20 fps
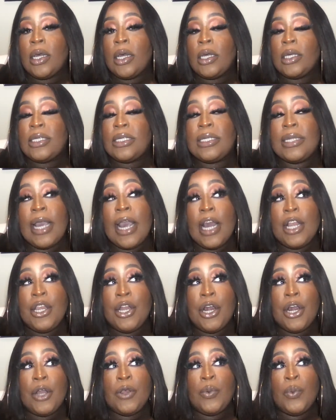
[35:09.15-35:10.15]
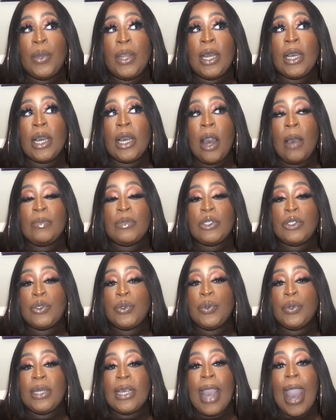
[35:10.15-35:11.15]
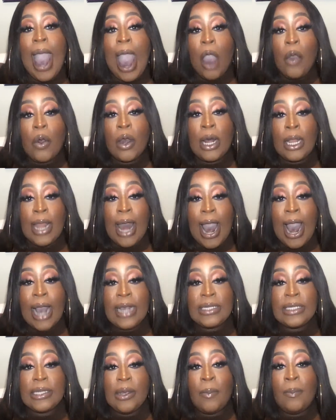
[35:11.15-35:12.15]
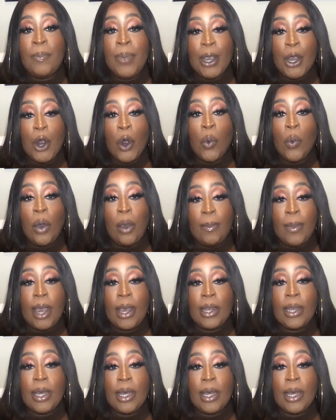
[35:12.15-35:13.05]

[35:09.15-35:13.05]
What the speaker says: standard when it comes to the hourglass bigger woman.